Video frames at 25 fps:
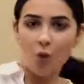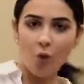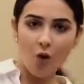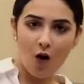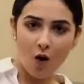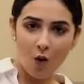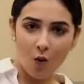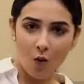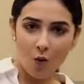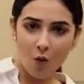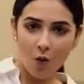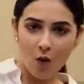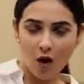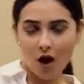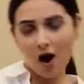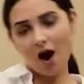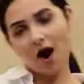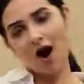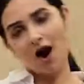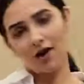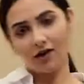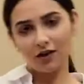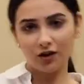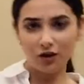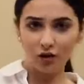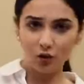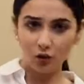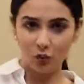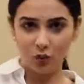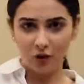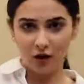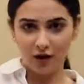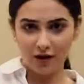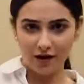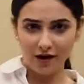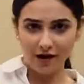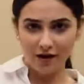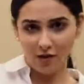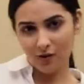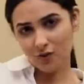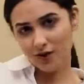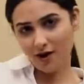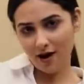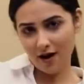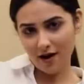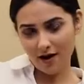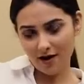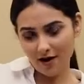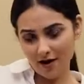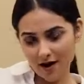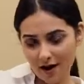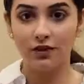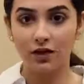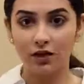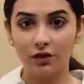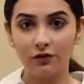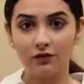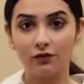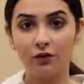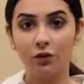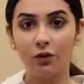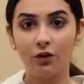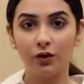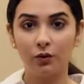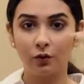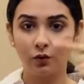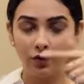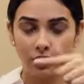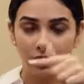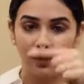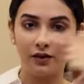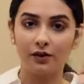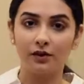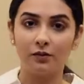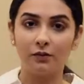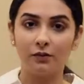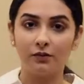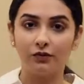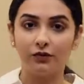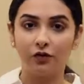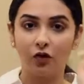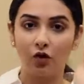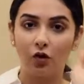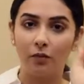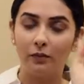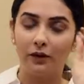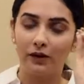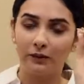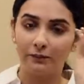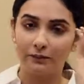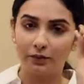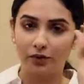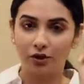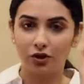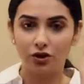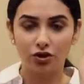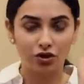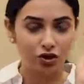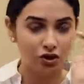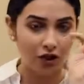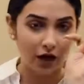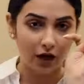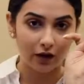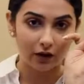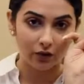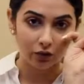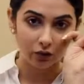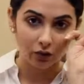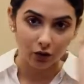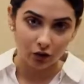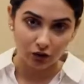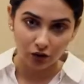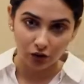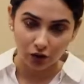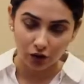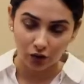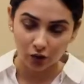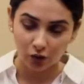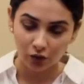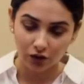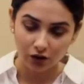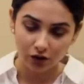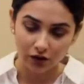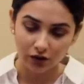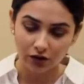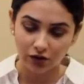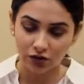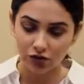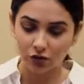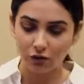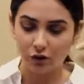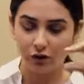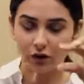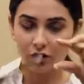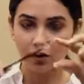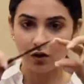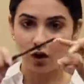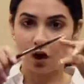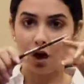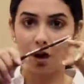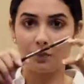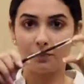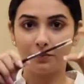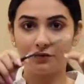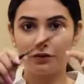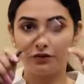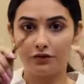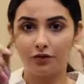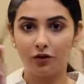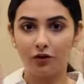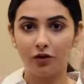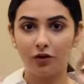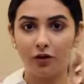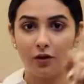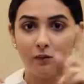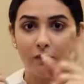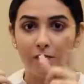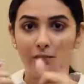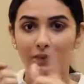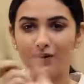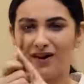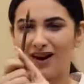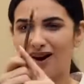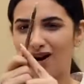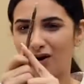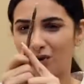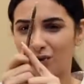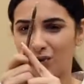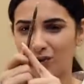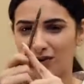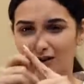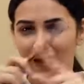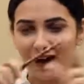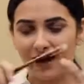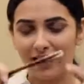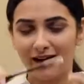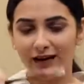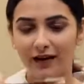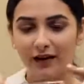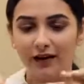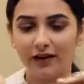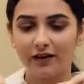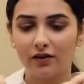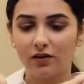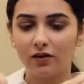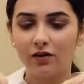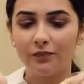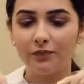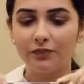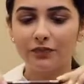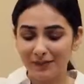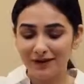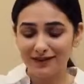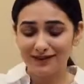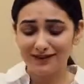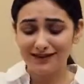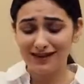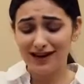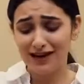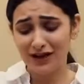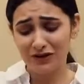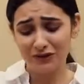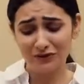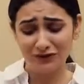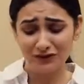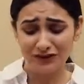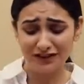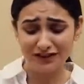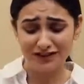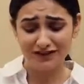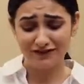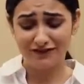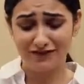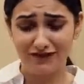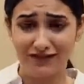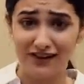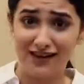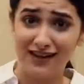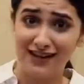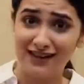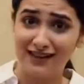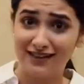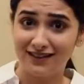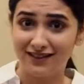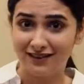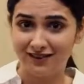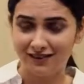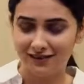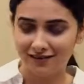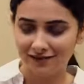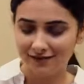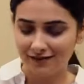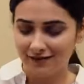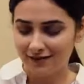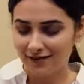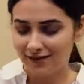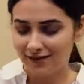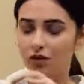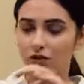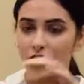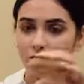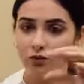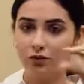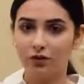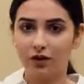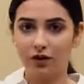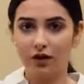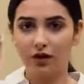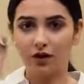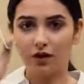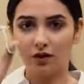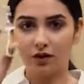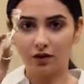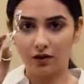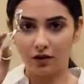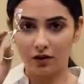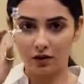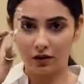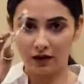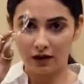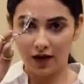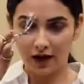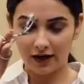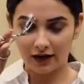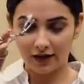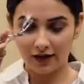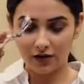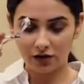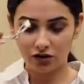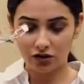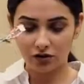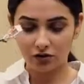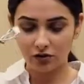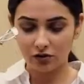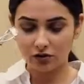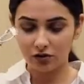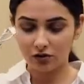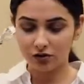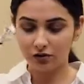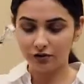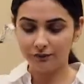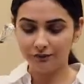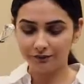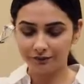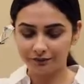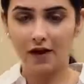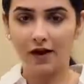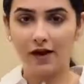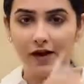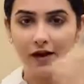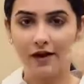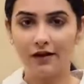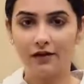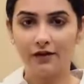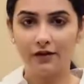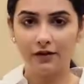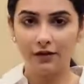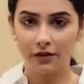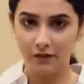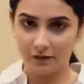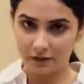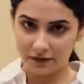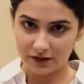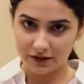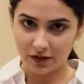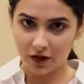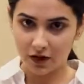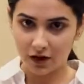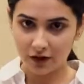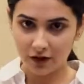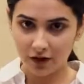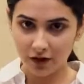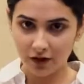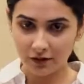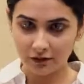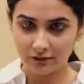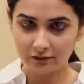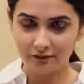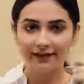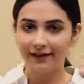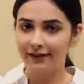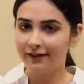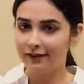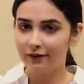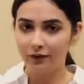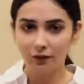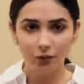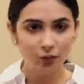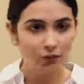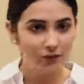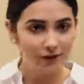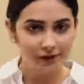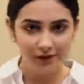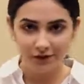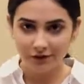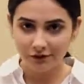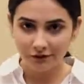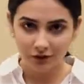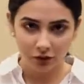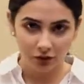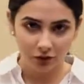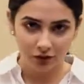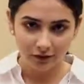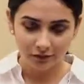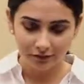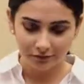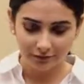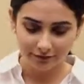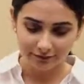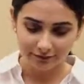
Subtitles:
Woo! You are now done. Instead of doing what I did before by putting shadow on your lower lids, you can opt for a brown eyeliner. But now for the final, you take an eyelash curler and mascara and do the needful.